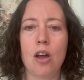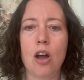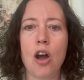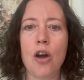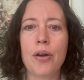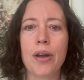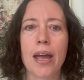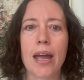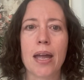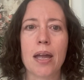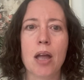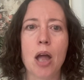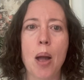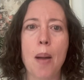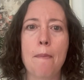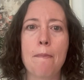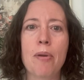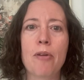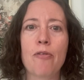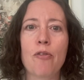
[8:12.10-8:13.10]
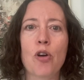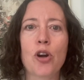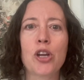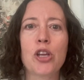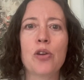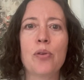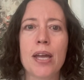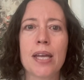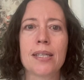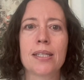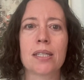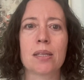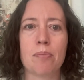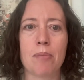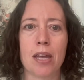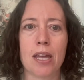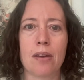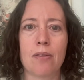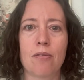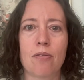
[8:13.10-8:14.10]
Okay, before you hit
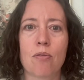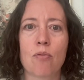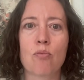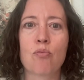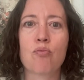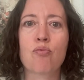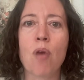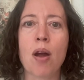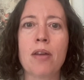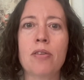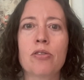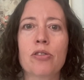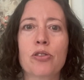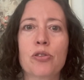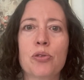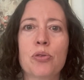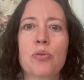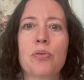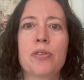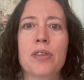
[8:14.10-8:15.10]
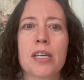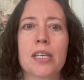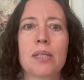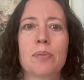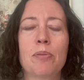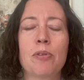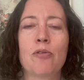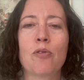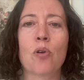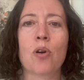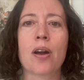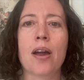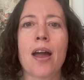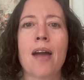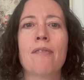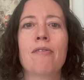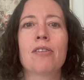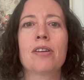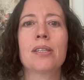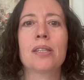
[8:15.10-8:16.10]
submit, run through this before
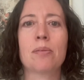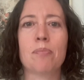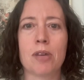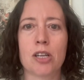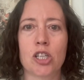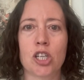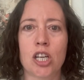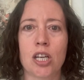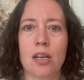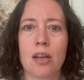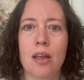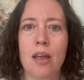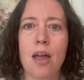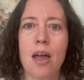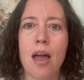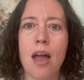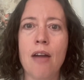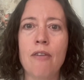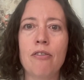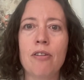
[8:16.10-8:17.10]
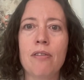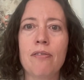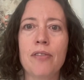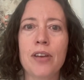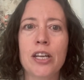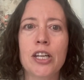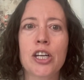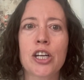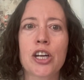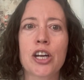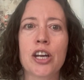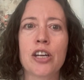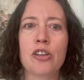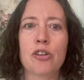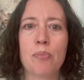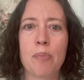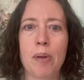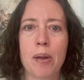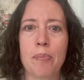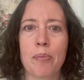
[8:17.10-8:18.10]
every submission. Every figure in
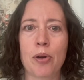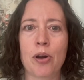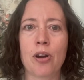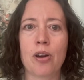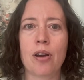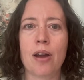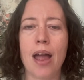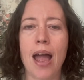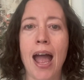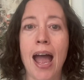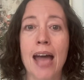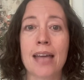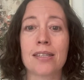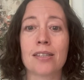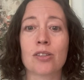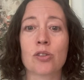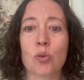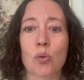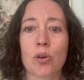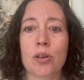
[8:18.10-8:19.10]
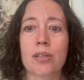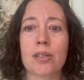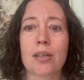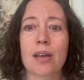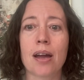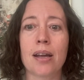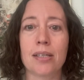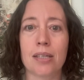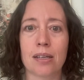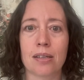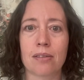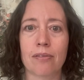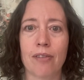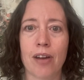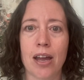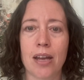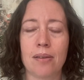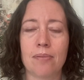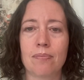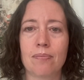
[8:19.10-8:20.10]
your paper has a source
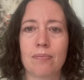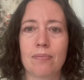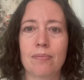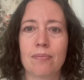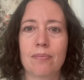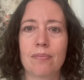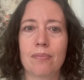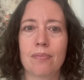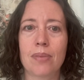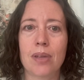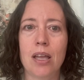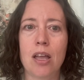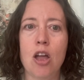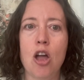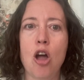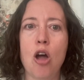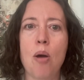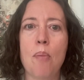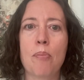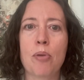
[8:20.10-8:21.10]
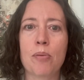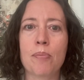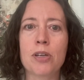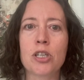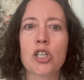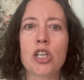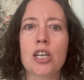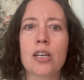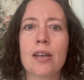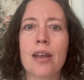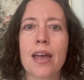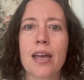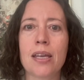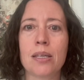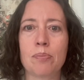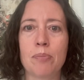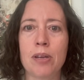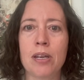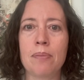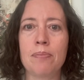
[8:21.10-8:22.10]
identified. Permission
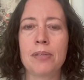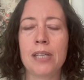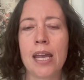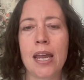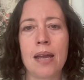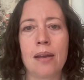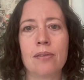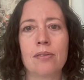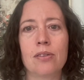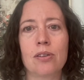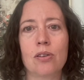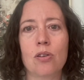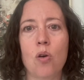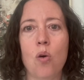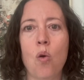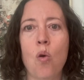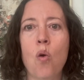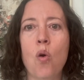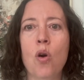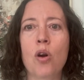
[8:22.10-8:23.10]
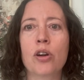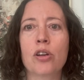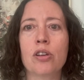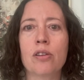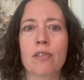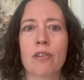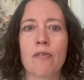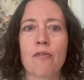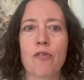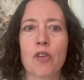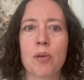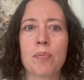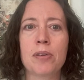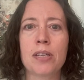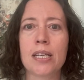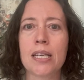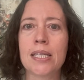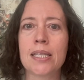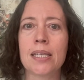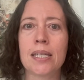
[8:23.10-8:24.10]
has been obtained, or you've confirmed
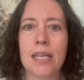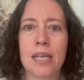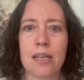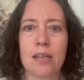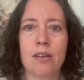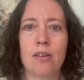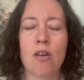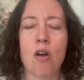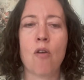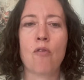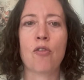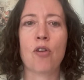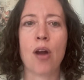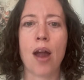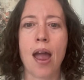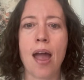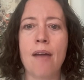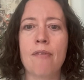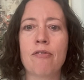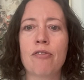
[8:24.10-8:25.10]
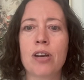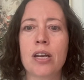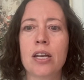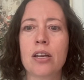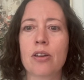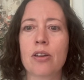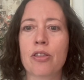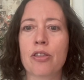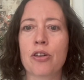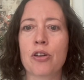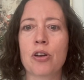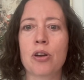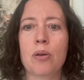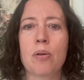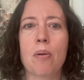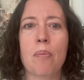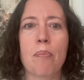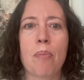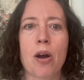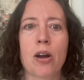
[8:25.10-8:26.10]
it isn't needed for every
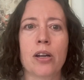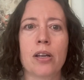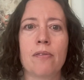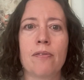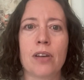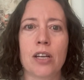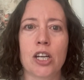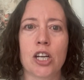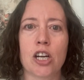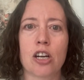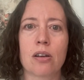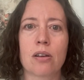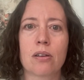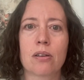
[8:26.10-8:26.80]
third-party figure.